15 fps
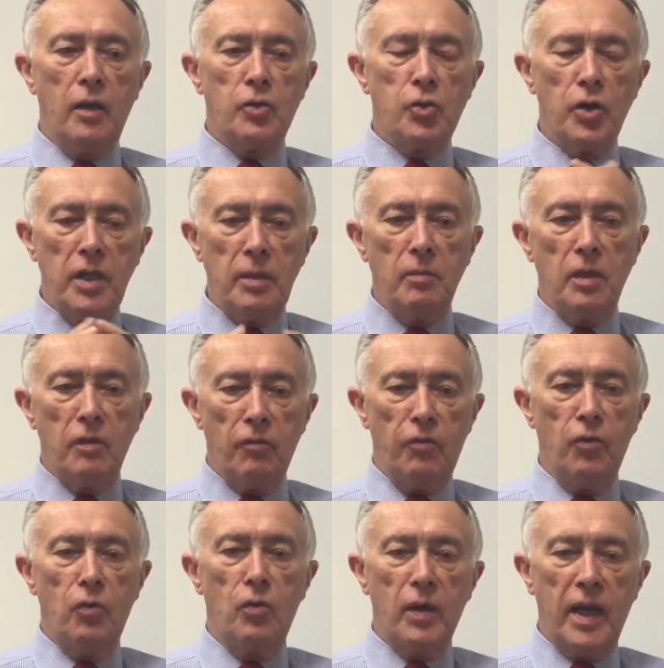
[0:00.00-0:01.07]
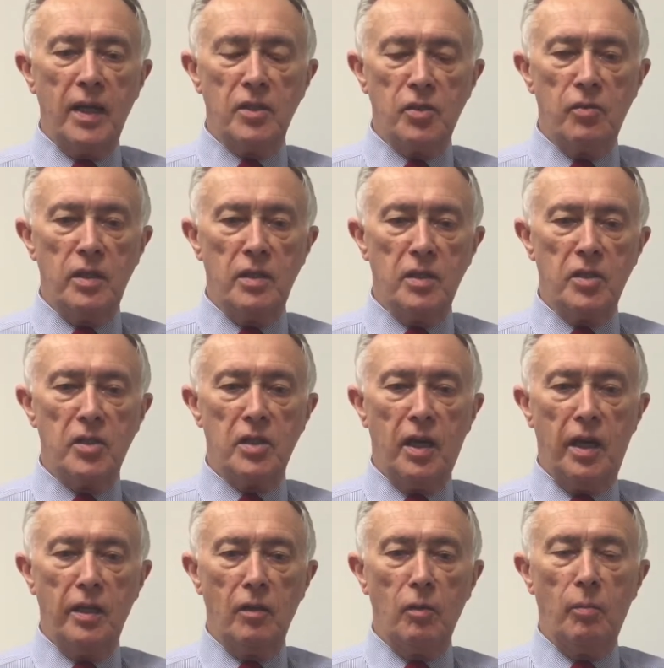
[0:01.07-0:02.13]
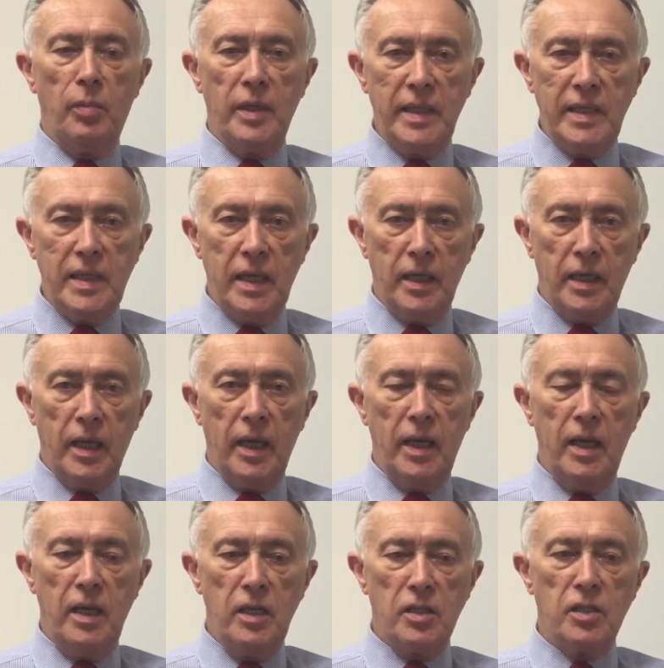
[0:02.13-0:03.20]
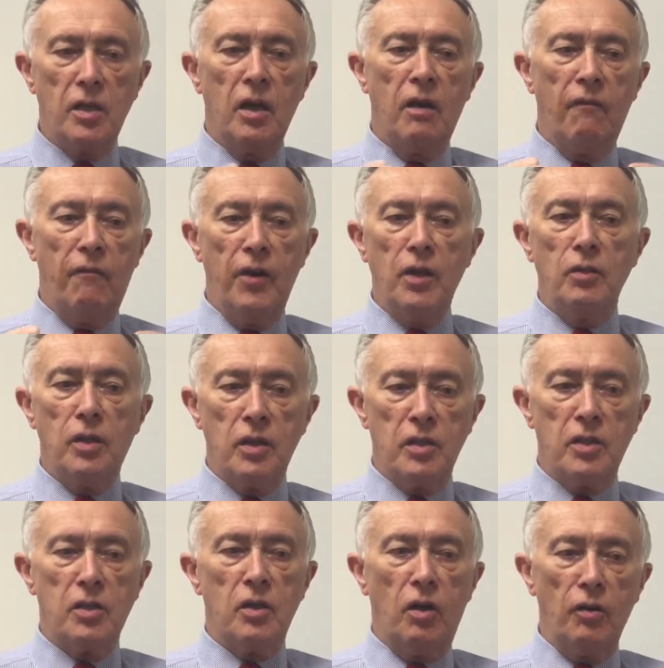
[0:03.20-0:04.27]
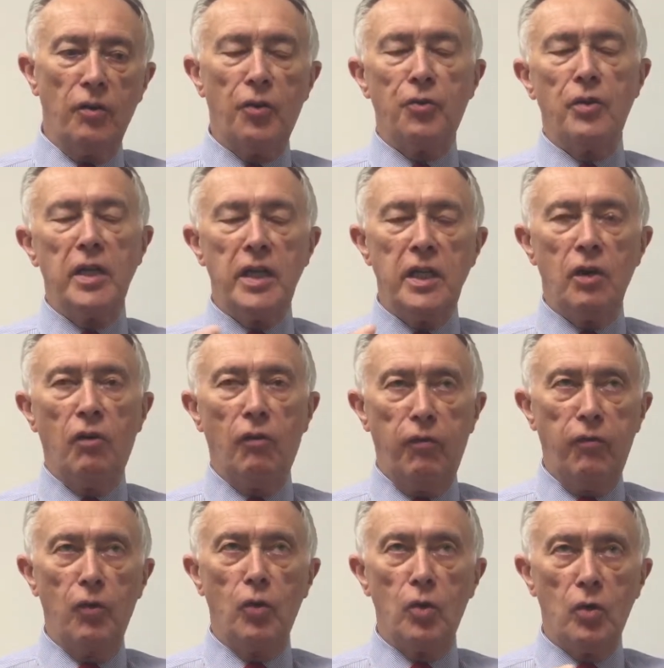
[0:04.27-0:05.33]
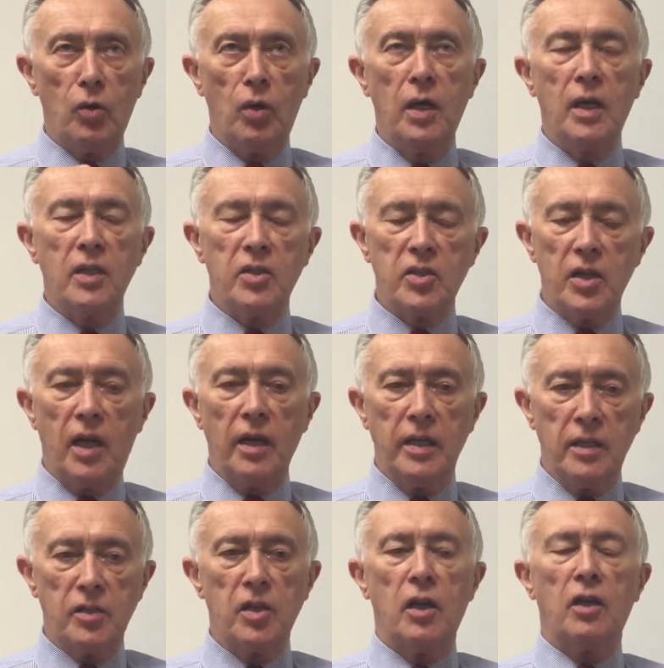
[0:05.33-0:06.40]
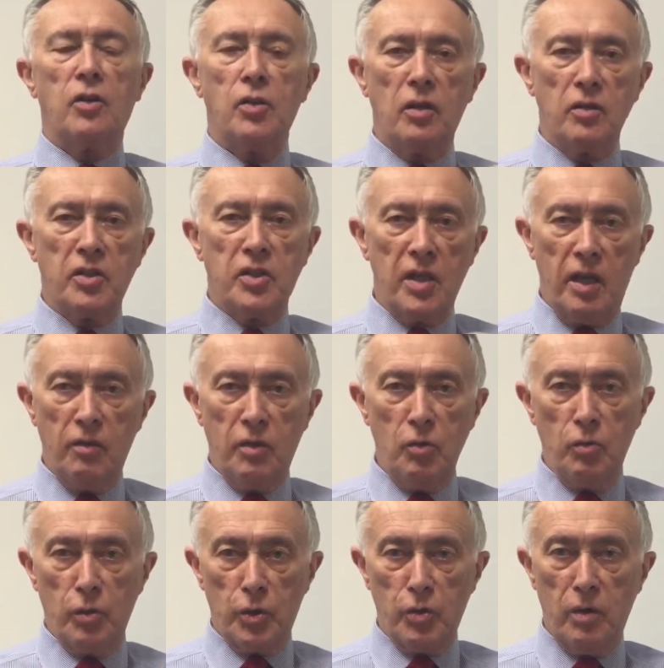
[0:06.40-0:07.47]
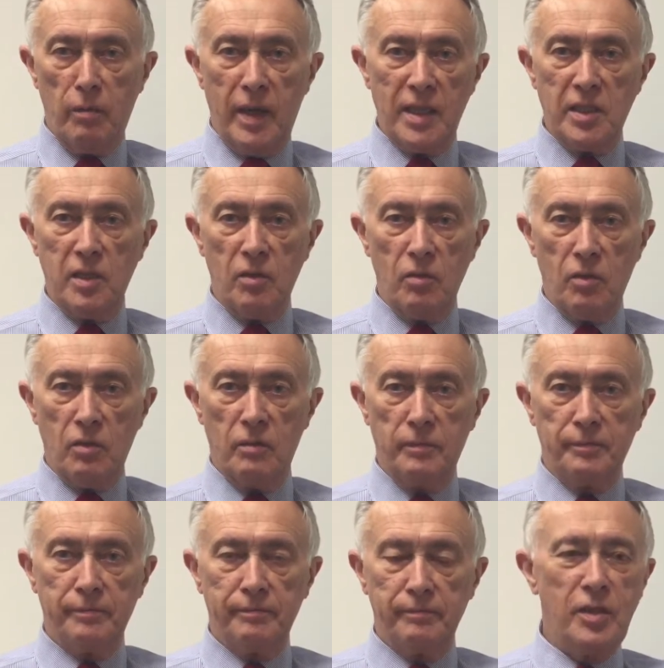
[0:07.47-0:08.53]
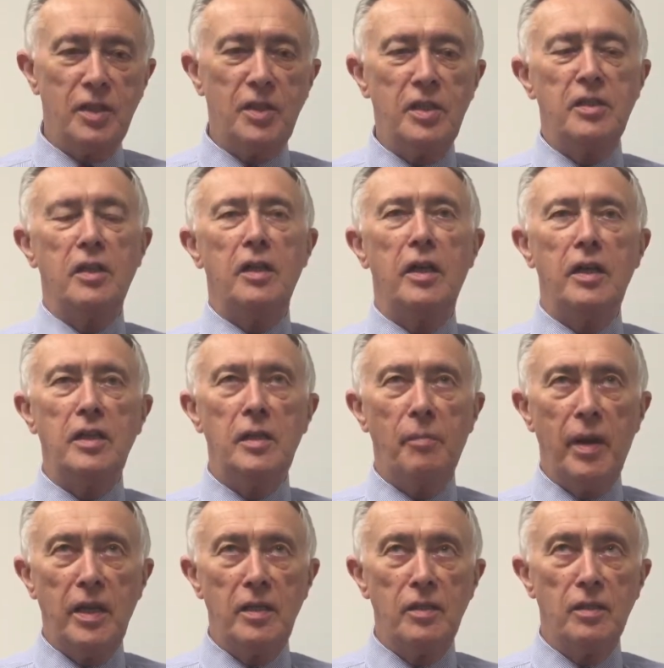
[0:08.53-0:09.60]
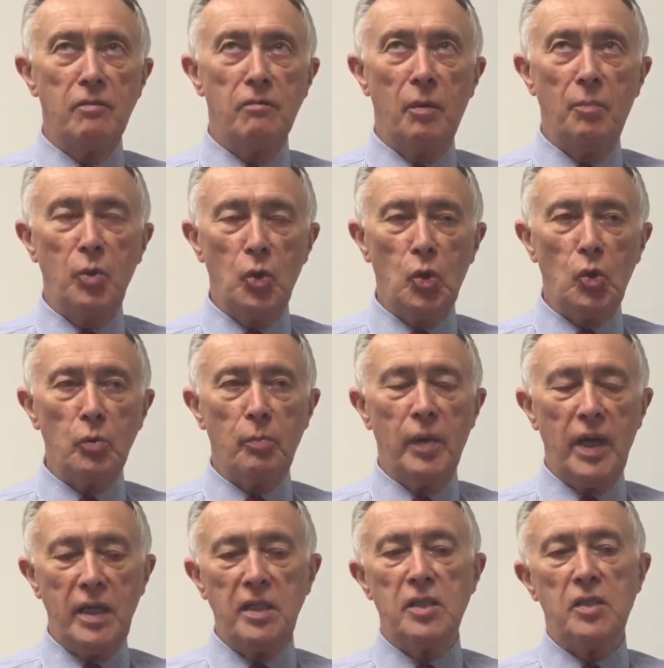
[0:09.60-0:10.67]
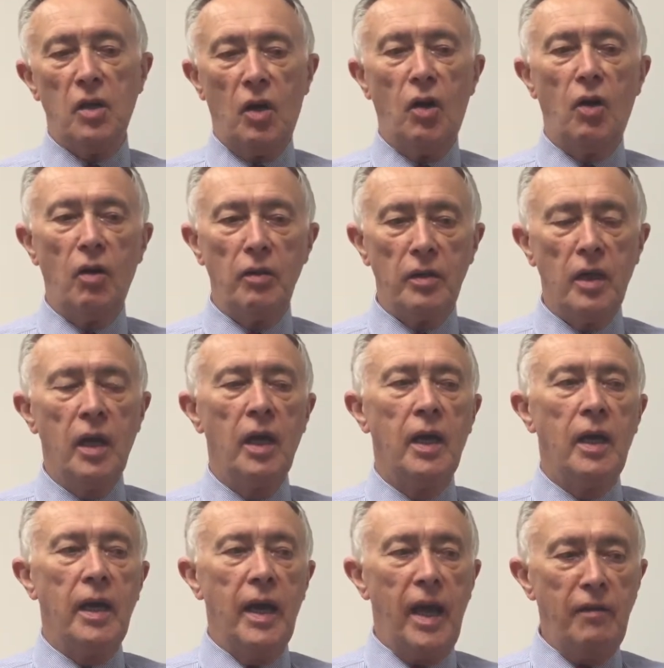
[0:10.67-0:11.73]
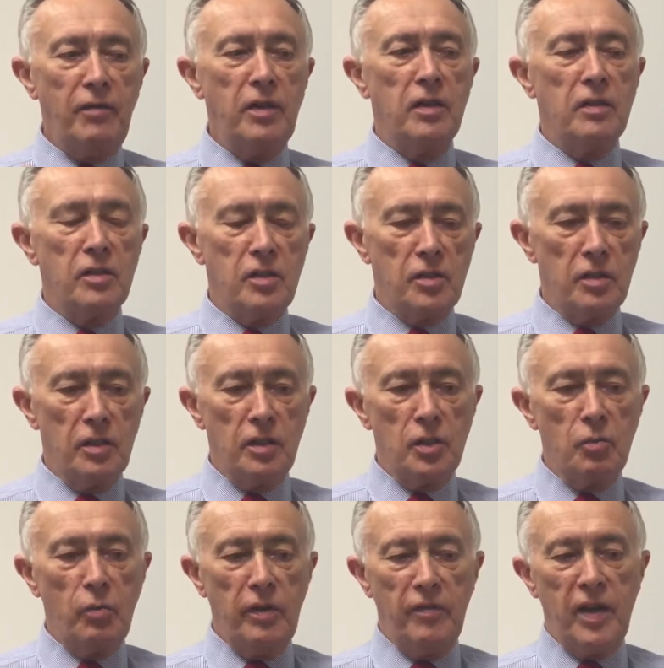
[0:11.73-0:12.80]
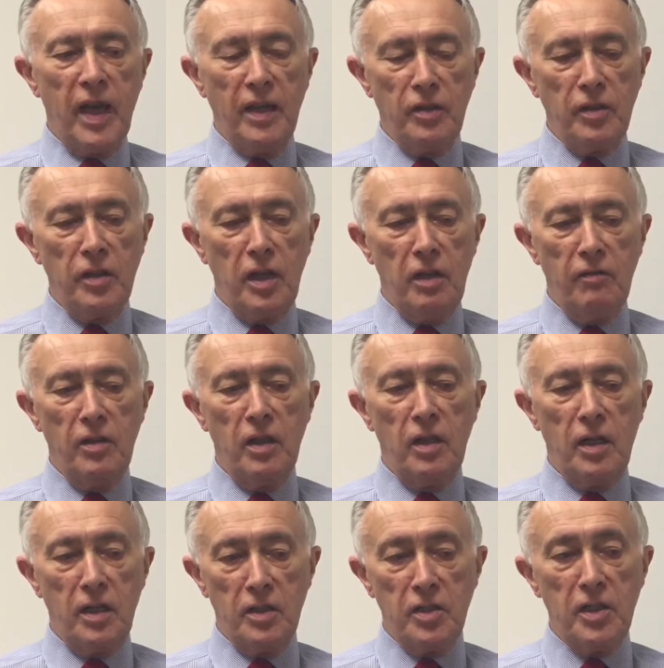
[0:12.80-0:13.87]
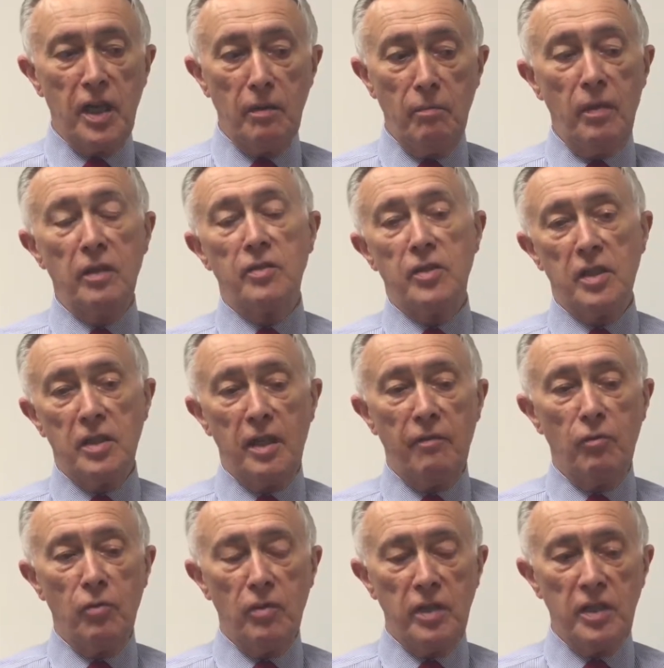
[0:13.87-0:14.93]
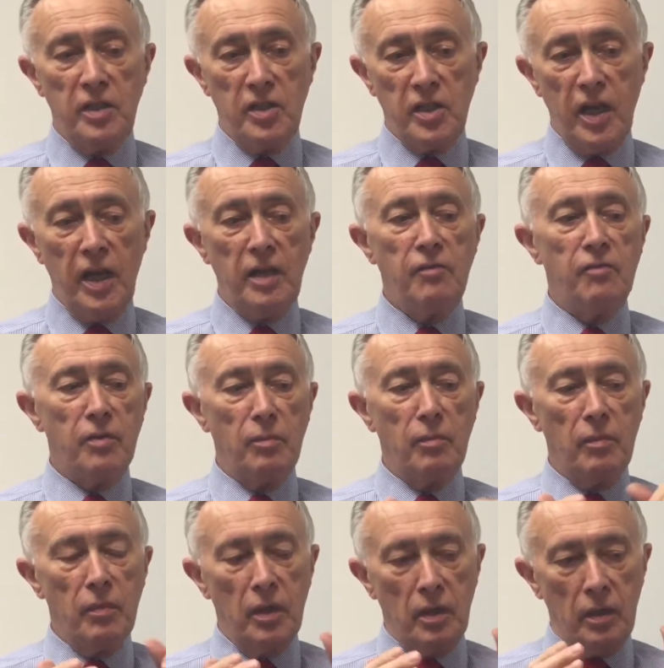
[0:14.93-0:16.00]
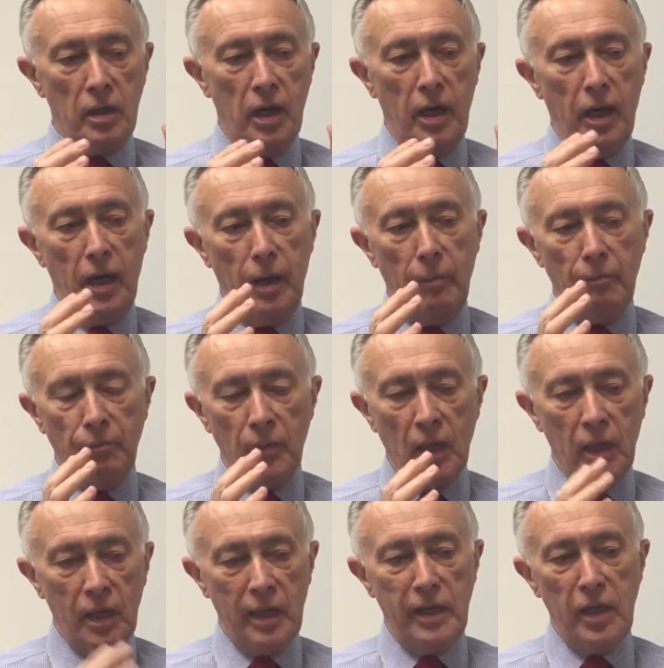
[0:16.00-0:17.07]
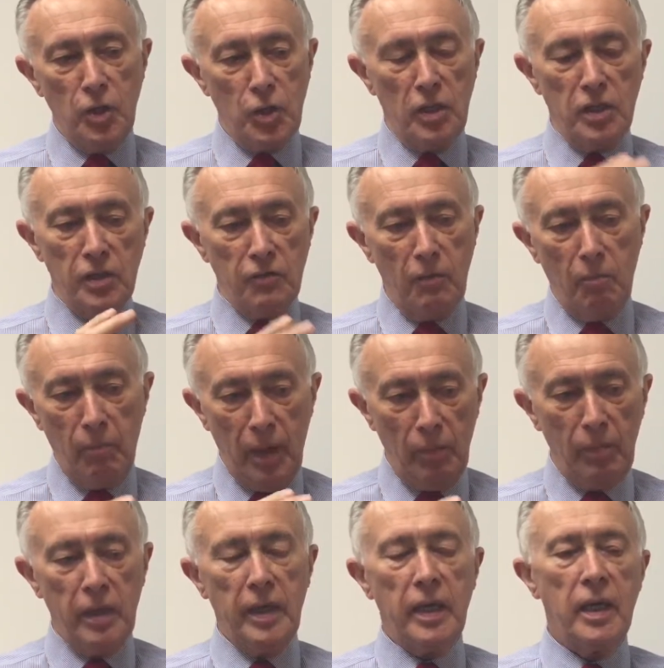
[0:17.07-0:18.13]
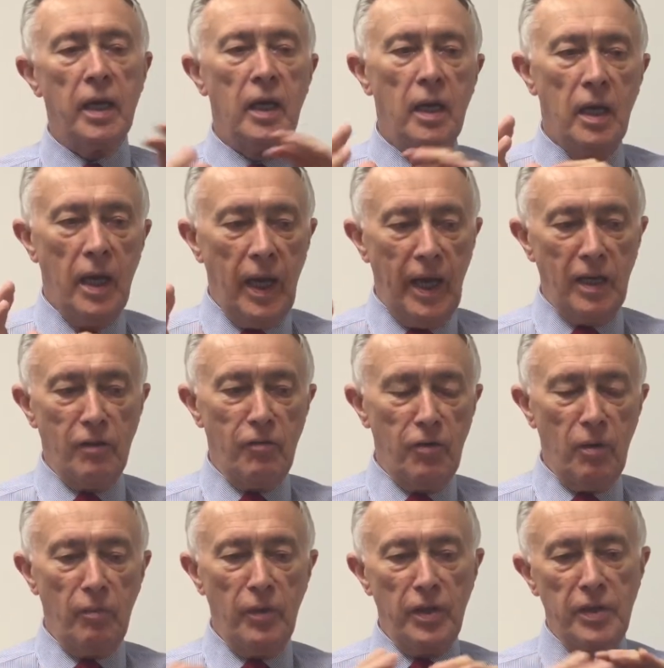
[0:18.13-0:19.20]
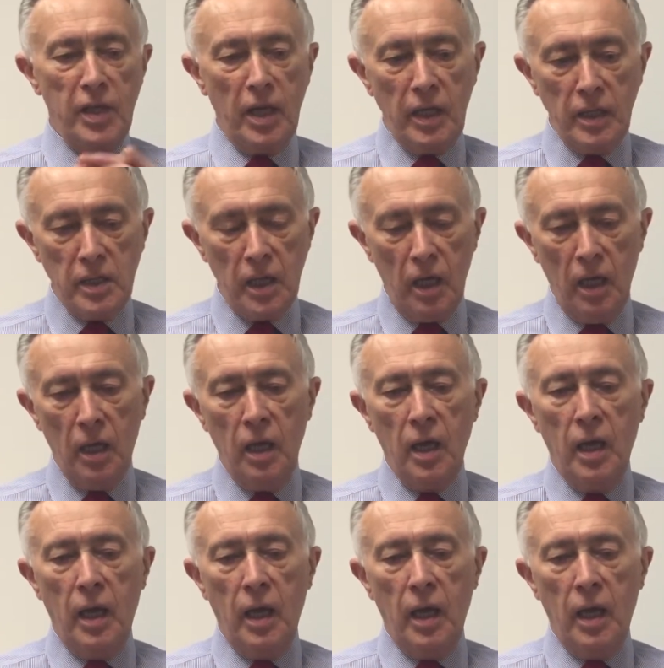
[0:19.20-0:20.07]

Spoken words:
treatment for gastrointestinal bleeding is focused on 3 or 4 sites across South Yorkshire and Bassetlaw. This is an independent report based on evidence that we've gathered over the last 10 months, as I've already said, from clinicians, from public and from the data.